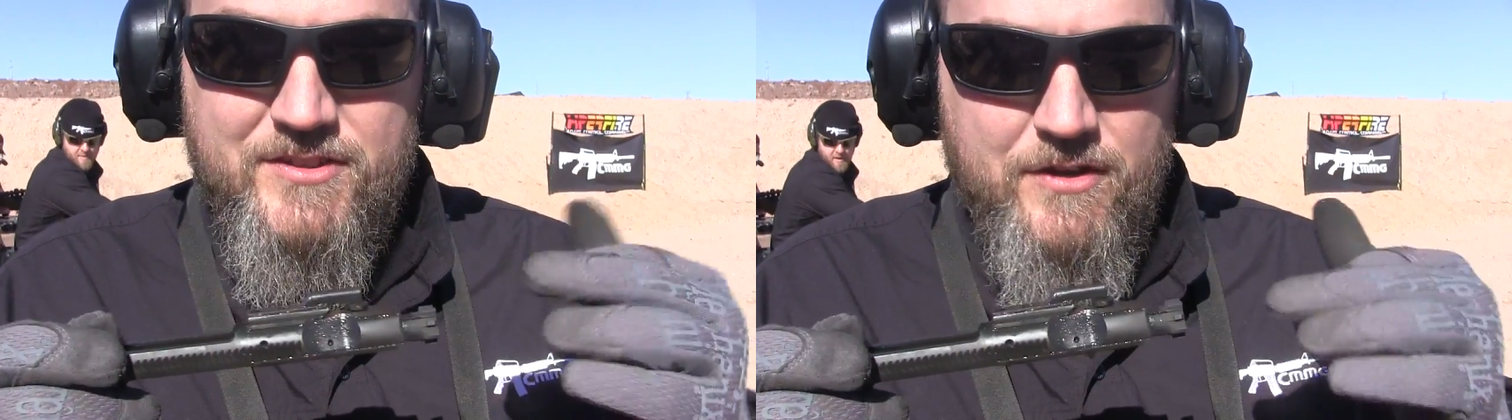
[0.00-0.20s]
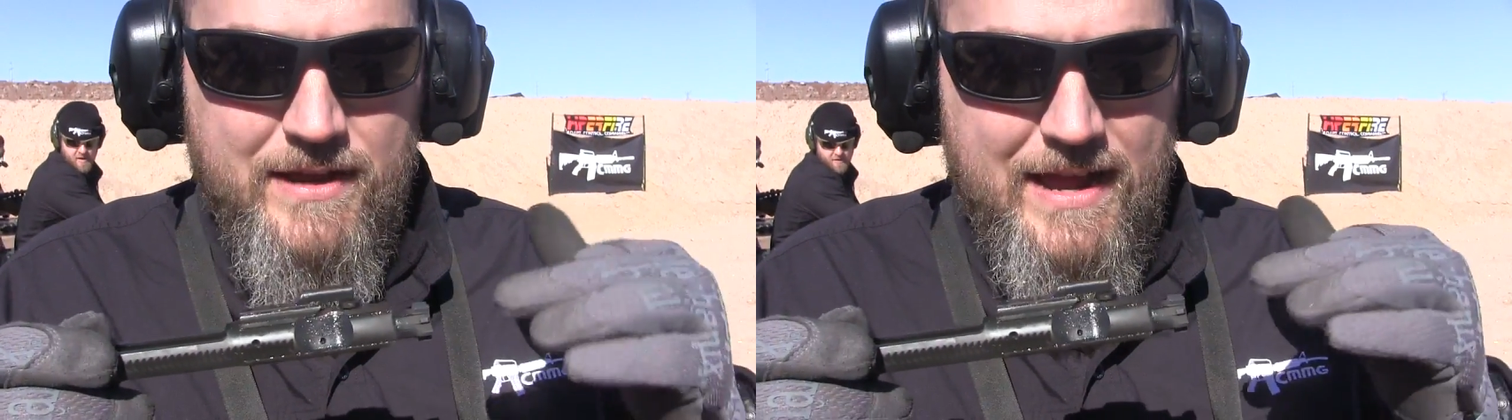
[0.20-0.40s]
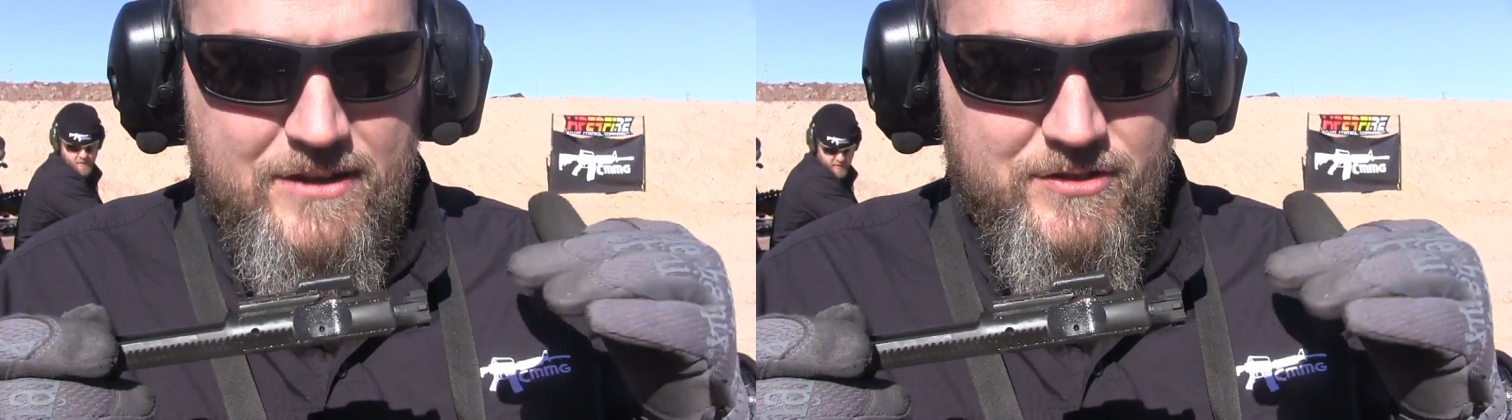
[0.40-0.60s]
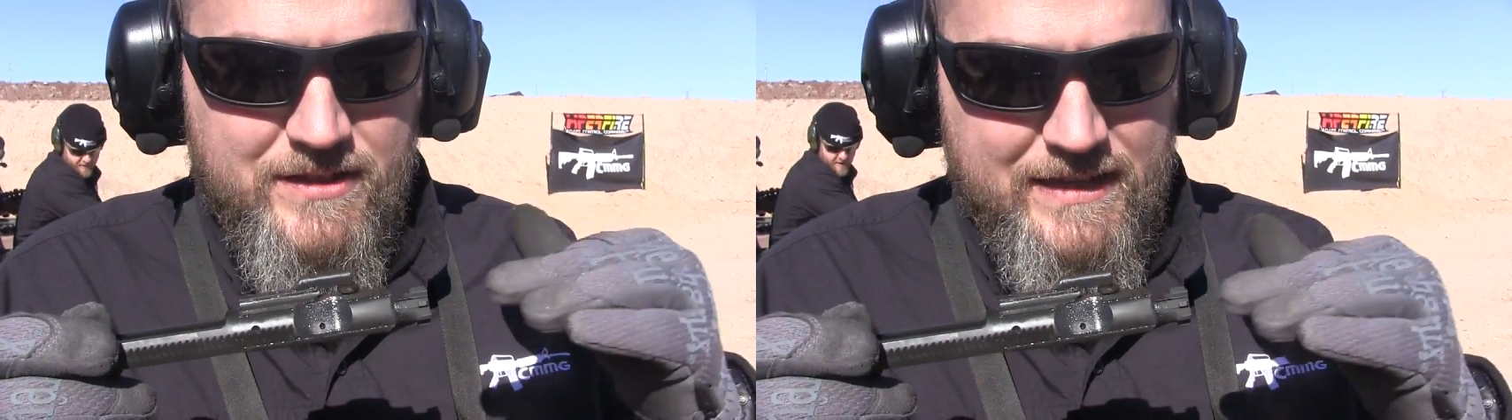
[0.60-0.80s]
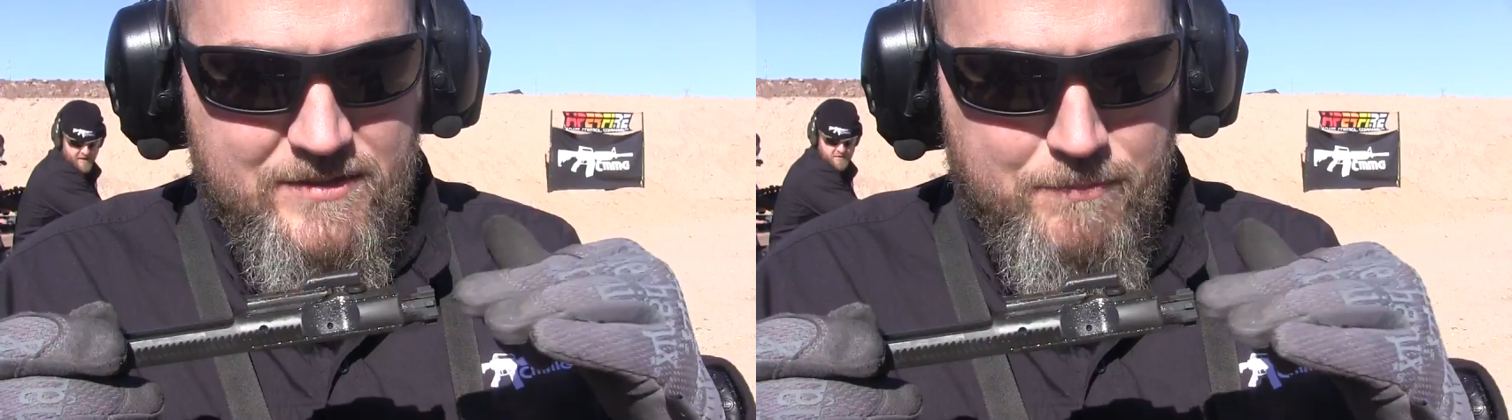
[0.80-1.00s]
So it
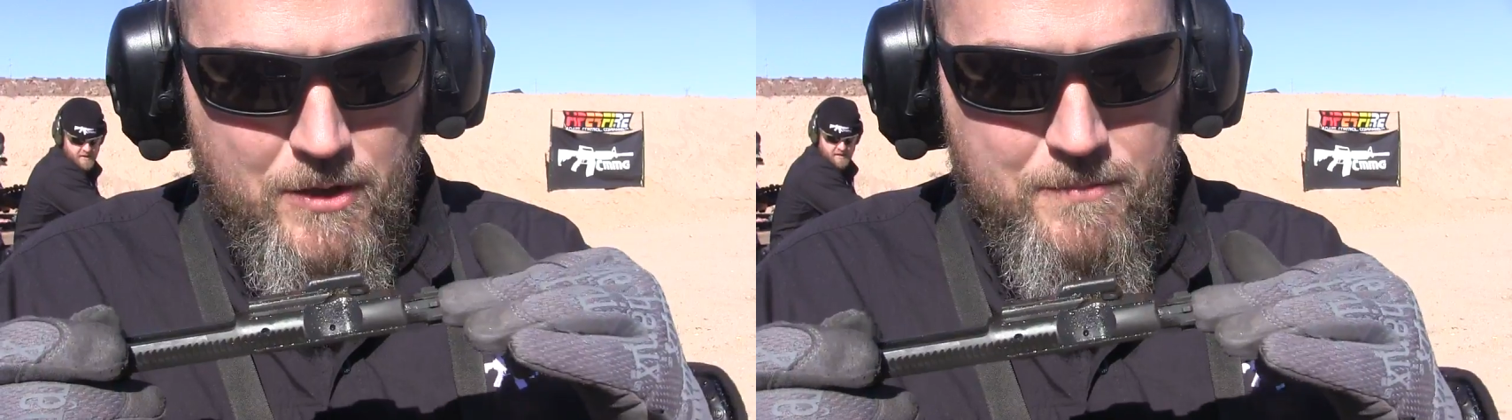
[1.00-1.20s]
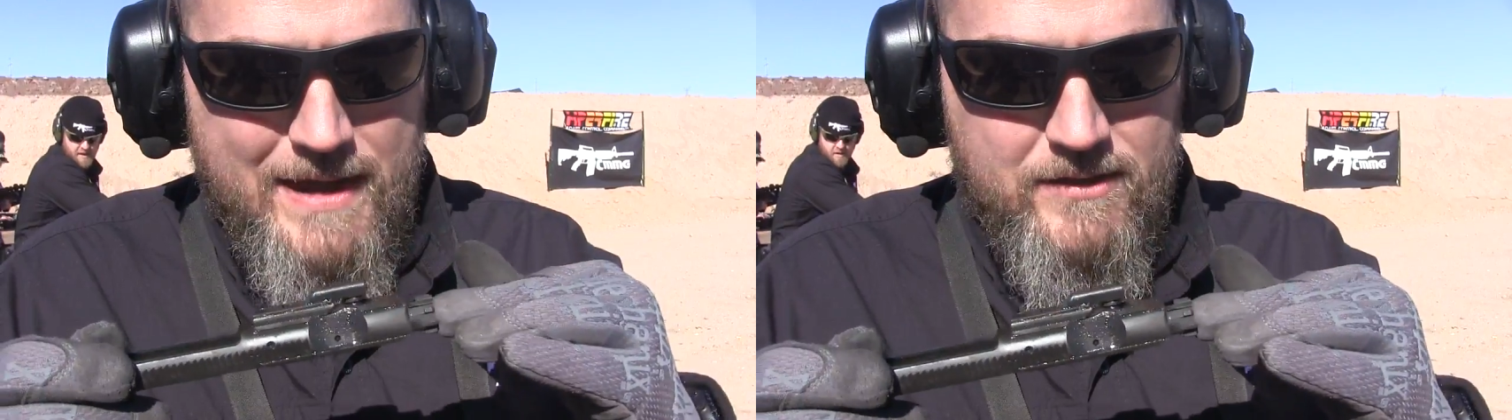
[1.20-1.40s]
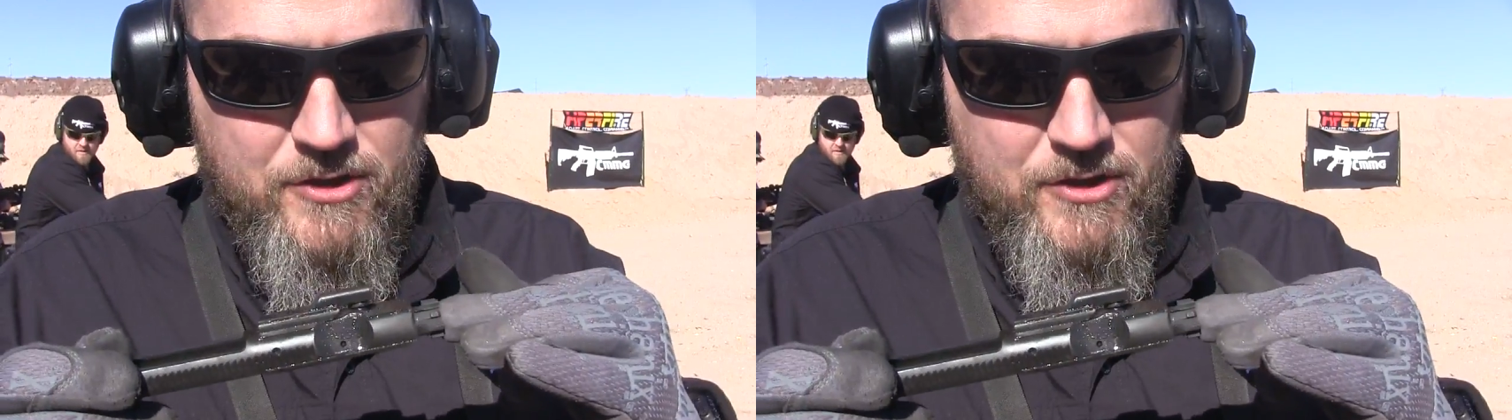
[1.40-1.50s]
actually gets blown back a